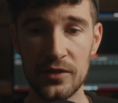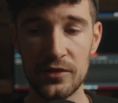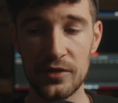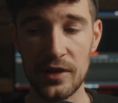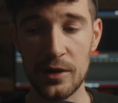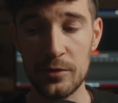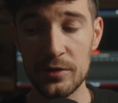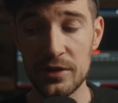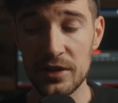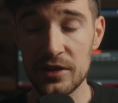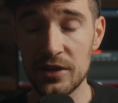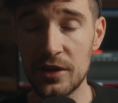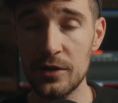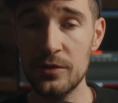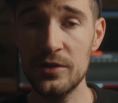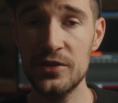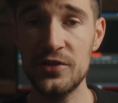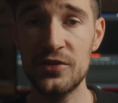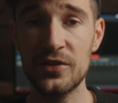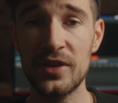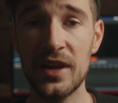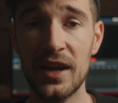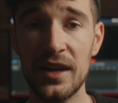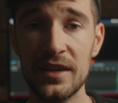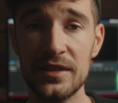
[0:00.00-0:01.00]
So I would
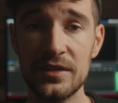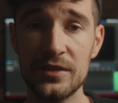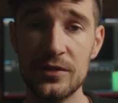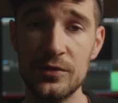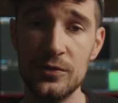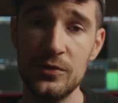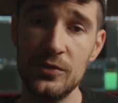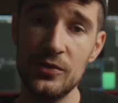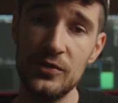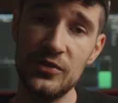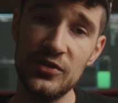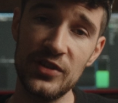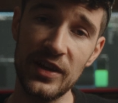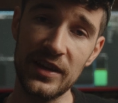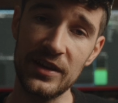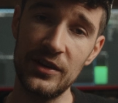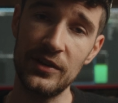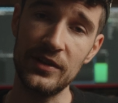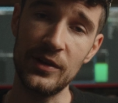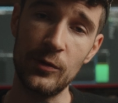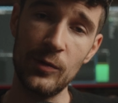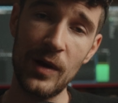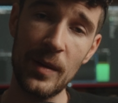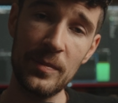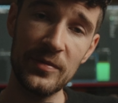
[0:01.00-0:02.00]
encourage you guys to check
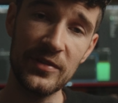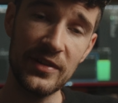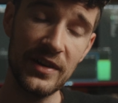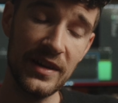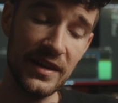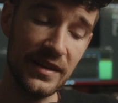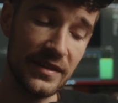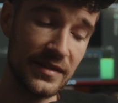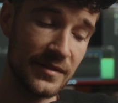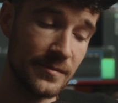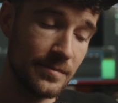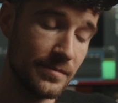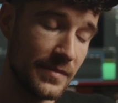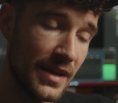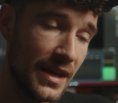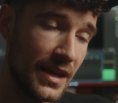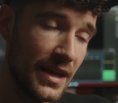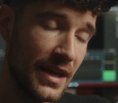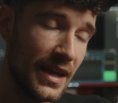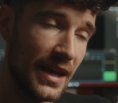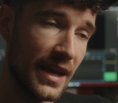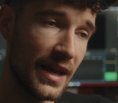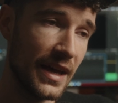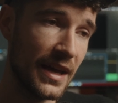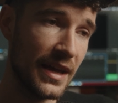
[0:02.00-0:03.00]
out their website
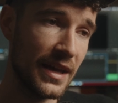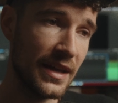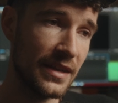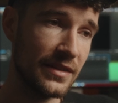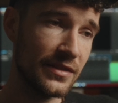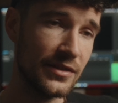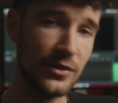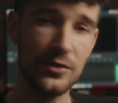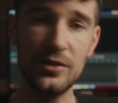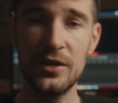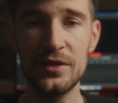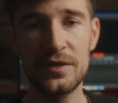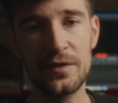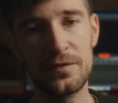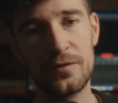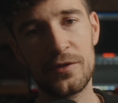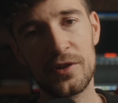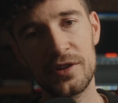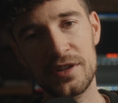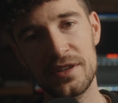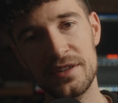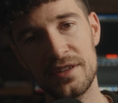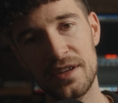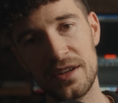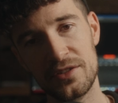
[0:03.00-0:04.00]
and download the
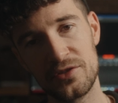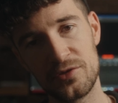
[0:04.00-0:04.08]
14-day